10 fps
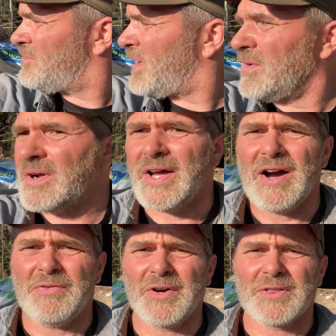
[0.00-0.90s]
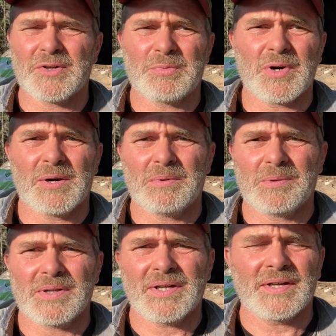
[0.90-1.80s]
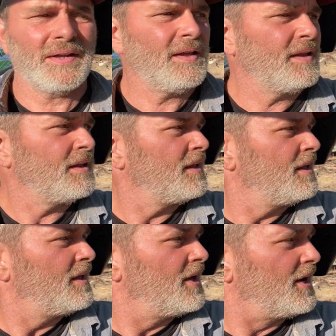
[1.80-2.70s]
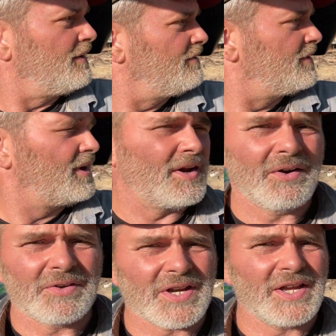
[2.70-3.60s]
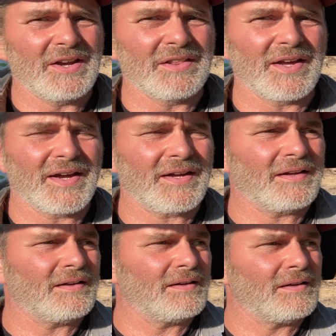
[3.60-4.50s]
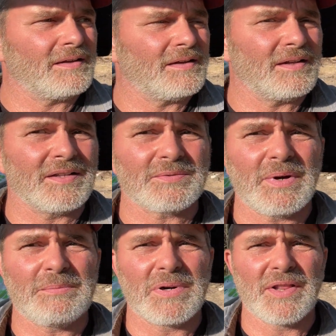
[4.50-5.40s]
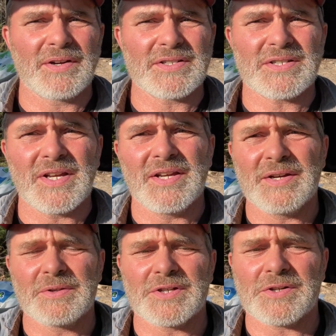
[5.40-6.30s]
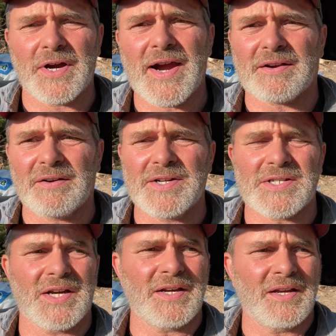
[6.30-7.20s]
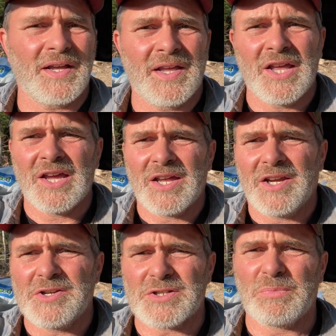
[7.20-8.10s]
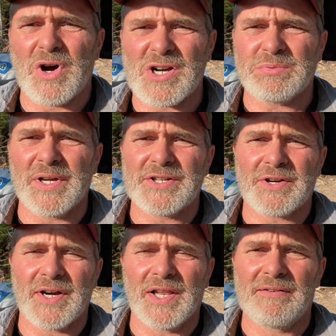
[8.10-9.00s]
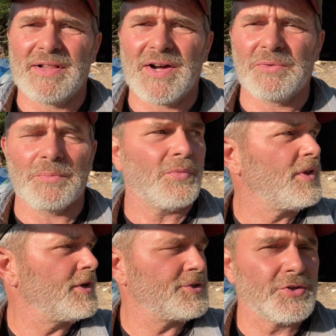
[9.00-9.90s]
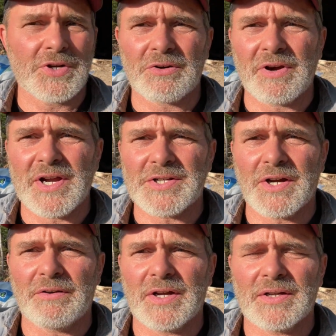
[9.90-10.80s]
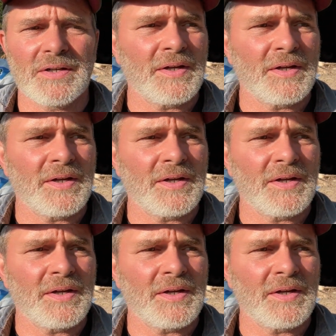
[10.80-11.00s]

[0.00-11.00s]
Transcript: about halfway through probably. I don't know if you can hear that. It's my brother's here with the tractor. He's using a box blade trying to level out the shooting range area.